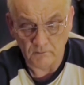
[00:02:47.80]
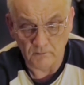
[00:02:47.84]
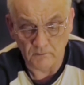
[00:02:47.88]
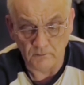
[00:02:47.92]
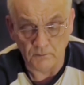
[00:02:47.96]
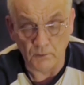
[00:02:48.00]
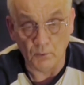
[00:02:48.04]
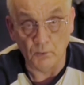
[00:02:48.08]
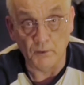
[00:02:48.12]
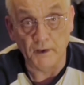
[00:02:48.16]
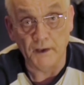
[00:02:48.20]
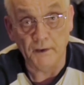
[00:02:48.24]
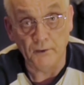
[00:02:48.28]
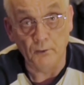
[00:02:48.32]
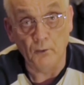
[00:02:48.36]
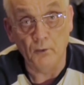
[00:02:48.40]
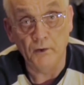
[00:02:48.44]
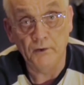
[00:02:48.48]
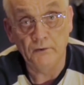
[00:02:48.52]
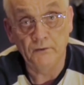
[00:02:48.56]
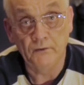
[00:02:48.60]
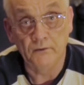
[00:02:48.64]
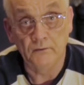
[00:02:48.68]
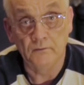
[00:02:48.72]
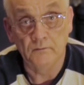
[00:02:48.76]
don't get
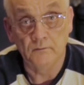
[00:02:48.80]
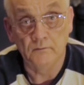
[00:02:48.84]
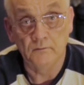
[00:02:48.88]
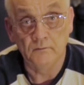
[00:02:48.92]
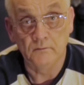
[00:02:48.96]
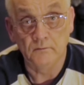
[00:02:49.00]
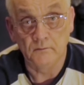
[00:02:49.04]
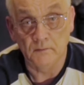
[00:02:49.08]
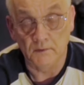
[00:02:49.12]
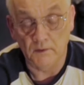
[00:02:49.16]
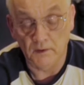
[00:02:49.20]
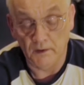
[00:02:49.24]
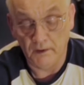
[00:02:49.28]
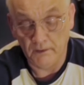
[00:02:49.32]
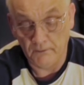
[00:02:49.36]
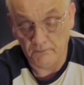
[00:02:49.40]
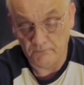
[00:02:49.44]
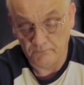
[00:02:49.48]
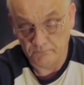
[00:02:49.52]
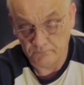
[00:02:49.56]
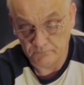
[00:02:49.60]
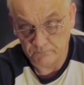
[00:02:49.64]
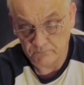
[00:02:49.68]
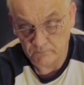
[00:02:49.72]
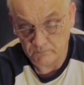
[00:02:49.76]
noise
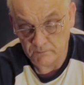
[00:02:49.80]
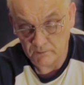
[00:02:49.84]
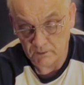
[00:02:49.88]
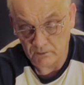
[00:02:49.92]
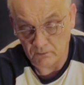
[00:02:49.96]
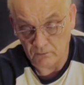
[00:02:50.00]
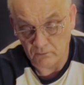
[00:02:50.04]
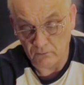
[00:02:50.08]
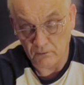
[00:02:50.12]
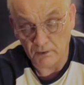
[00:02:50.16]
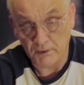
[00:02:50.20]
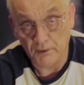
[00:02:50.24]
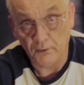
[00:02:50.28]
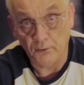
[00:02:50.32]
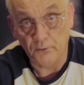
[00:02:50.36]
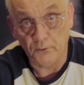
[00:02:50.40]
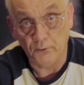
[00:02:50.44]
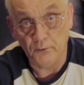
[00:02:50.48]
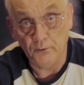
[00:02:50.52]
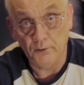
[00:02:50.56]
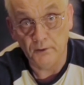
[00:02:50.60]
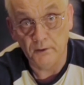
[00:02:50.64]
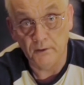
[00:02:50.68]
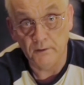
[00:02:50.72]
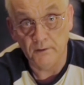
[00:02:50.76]
running
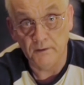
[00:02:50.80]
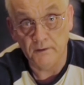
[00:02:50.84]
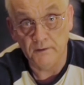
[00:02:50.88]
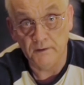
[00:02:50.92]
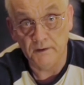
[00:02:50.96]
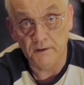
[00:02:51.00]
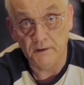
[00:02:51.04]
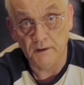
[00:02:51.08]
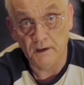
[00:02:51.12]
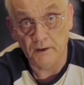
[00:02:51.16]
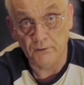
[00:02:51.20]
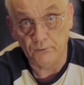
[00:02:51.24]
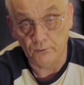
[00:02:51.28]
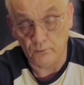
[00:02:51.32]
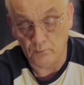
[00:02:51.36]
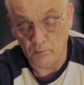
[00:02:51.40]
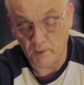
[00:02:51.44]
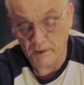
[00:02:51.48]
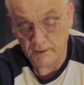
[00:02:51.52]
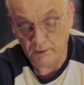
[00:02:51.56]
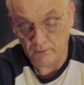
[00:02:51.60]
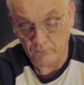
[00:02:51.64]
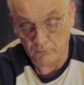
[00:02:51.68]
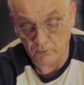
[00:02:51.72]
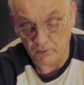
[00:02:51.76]
through the actual
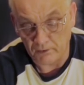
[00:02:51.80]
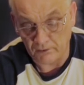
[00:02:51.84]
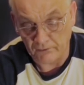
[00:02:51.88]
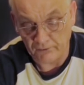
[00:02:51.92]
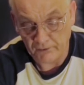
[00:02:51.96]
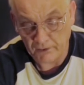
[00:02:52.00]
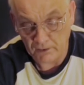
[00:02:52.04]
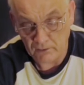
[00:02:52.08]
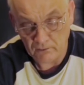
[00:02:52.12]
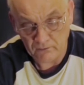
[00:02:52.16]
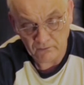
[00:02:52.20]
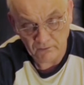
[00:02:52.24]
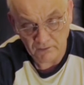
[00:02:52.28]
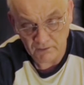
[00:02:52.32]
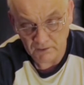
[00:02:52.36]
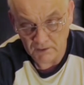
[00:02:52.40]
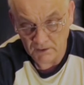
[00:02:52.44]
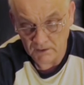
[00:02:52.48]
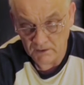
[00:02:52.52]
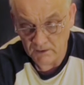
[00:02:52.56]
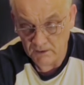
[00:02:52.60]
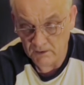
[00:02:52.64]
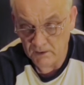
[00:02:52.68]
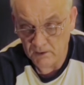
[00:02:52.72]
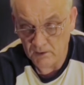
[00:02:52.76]
microphone itself.
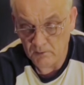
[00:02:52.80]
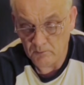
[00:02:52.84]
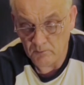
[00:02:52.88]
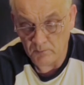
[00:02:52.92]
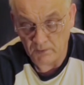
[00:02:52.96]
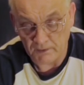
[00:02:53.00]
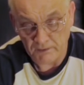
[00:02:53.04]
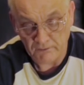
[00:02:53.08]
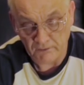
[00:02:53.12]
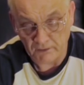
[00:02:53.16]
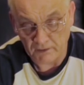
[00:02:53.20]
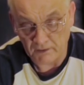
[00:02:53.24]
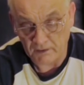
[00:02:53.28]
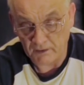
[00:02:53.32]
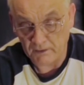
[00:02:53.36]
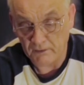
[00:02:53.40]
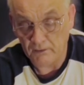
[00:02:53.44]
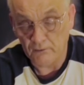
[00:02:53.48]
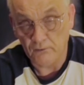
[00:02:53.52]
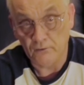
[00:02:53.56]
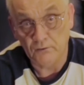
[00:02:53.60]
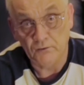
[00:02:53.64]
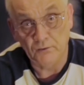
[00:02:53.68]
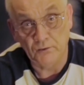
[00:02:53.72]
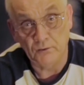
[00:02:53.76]
But you know that
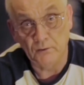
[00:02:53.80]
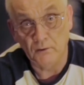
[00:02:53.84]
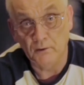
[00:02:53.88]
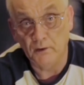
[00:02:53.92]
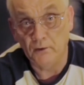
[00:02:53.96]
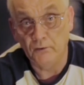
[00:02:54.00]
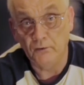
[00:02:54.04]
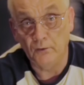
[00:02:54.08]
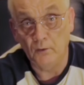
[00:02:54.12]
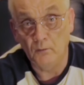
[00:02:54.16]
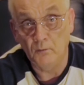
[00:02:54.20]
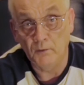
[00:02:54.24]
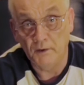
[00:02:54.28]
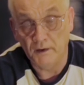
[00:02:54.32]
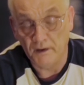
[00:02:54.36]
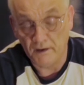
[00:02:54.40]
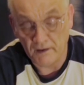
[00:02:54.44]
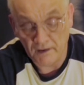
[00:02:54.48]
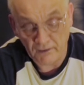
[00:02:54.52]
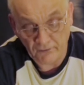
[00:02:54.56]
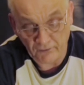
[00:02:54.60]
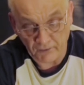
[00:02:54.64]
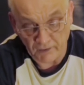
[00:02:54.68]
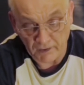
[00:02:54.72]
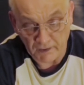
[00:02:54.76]
surely someone in
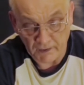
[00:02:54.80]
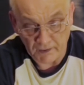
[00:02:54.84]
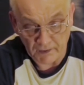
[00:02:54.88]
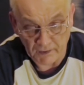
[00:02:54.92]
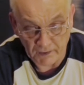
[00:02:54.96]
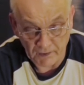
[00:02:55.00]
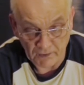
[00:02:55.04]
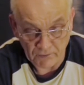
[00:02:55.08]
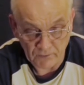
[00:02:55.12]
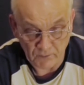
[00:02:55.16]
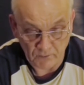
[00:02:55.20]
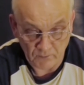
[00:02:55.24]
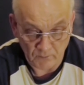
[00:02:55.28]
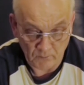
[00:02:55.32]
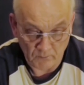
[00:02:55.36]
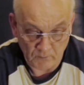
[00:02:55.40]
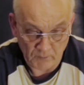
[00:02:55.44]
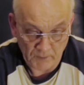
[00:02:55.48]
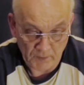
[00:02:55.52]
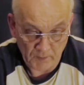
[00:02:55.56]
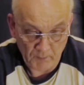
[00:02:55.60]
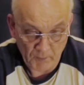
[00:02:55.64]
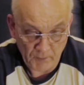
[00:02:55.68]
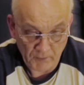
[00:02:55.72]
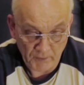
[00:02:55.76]
this day and age,
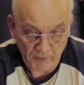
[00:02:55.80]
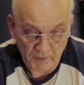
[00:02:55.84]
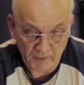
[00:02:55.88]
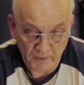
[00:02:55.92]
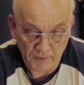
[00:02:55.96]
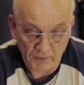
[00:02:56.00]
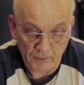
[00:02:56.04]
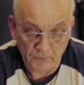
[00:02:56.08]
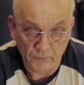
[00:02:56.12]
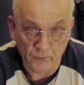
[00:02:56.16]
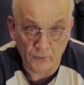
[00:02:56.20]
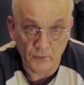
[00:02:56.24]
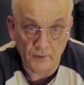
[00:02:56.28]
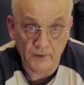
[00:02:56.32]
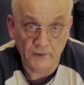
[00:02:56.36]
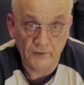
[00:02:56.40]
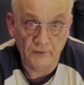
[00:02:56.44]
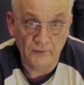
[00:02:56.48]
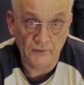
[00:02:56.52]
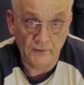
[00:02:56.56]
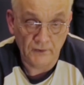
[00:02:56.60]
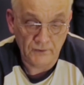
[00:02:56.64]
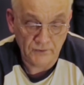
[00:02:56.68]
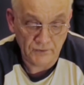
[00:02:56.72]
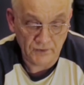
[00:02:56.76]
with the amount of
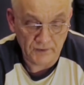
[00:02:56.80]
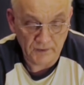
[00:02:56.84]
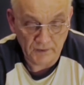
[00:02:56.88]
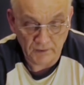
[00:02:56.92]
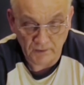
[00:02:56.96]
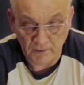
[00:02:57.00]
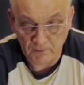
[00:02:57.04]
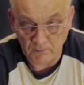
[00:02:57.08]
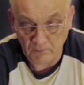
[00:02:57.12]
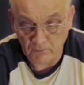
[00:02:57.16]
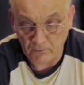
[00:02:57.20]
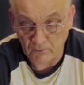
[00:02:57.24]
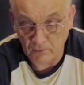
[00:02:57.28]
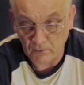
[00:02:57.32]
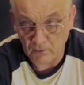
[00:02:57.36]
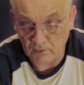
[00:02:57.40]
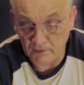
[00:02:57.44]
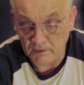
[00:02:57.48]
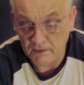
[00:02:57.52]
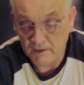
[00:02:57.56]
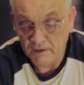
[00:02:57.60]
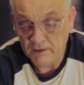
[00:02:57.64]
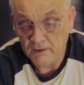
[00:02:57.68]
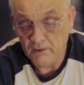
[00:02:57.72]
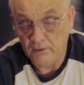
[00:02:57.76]
electronics and engineering that we've
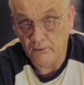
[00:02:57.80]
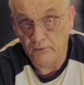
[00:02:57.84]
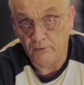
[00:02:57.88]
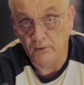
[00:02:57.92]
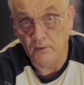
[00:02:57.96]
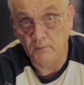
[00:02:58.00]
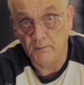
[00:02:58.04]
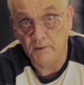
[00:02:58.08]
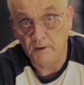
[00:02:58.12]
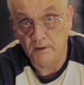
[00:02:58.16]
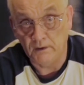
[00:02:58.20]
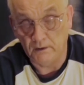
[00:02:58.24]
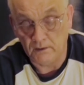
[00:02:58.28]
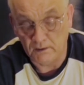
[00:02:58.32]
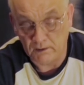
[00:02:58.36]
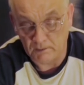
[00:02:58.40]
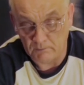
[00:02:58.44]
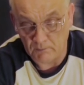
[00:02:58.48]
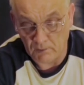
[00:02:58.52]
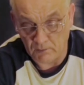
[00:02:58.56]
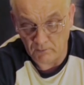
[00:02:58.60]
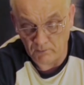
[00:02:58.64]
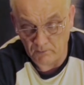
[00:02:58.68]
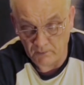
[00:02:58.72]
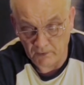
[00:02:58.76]
got, somebody can
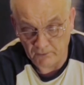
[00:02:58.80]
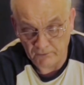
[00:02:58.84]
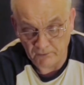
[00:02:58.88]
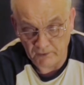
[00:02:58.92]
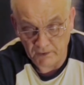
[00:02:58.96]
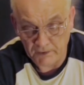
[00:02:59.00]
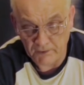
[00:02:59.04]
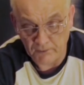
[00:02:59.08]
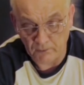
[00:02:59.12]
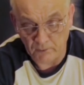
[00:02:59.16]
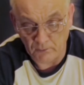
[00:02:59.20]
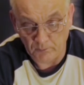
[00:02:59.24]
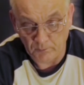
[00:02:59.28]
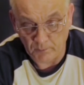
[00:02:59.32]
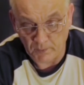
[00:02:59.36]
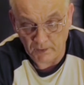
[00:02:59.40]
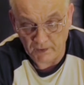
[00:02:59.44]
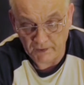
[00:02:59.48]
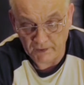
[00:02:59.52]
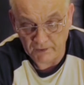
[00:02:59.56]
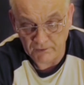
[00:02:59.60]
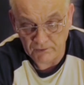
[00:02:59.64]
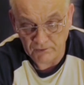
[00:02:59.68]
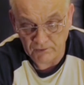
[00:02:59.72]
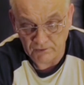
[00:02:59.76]
come up with a slide-on
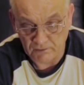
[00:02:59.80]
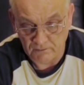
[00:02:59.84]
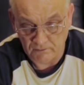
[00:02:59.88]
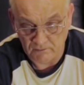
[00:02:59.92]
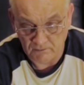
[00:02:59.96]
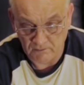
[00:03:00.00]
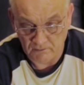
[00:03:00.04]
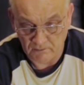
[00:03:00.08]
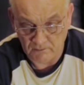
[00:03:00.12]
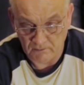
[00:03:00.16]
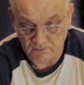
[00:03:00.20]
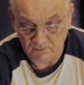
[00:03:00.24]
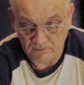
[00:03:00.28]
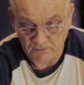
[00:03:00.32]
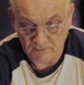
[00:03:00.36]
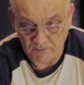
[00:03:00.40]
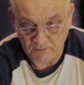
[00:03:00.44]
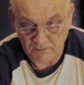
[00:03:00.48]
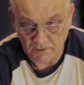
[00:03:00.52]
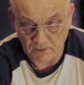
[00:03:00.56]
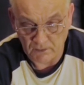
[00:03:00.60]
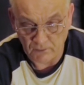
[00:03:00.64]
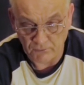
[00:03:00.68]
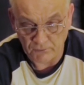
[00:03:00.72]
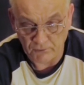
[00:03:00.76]
package
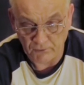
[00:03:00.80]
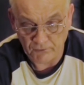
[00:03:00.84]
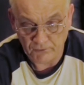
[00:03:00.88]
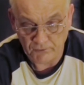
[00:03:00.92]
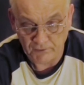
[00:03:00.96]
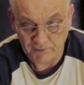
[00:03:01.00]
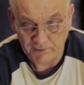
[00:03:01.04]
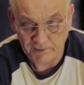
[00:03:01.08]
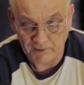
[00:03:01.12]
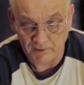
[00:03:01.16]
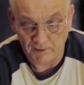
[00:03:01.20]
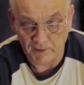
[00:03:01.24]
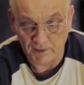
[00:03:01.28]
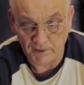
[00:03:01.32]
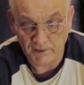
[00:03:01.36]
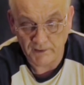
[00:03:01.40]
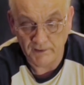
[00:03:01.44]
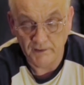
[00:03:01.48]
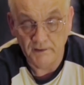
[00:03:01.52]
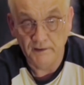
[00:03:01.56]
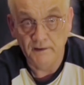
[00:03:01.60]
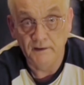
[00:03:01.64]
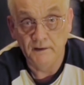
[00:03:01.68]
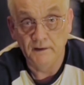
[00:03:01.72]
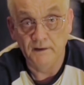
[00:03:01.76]
that'll just click
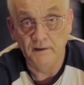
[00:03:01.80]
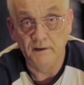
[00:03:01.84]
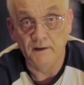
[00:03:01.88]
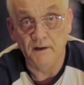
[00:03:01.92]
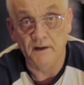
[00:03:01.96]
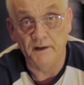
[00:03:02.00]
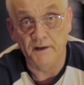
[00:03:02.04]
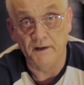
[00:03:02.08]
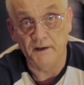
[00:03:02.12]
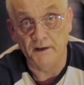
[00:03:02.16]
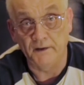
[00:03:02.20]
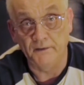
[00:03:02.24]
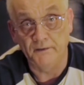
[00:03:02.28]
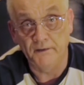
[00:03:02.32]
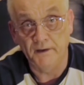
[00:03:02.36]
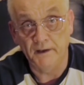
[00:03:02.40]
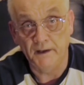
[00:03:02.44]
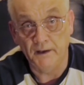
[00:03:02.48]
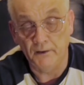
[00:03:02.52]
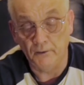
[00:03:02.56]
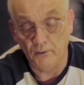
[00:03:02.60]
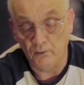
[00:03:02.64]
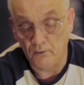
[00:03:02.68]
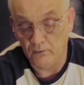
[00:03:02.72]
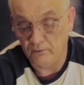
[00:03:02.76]
and I can
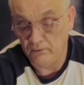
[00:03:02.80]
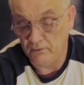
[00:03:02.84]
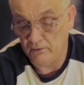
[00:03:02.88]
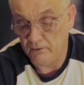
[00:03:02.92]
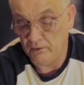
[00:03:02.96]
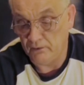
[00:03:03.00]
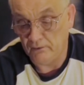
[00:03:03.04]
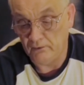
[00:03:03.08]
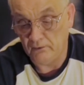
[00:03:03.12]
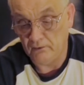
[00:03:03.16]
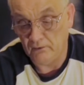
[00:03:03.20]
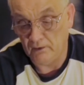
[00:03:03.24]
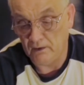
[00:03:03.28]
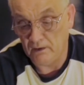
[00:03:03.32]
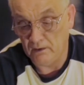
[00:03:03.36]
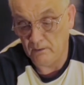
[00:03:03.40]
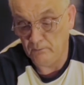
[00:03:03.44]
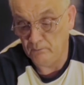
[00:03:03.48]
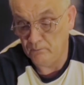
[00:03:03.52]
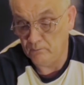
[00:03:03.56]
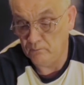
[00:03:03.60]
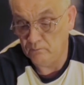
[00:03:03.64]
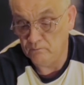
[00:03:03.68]
take it off, because I'm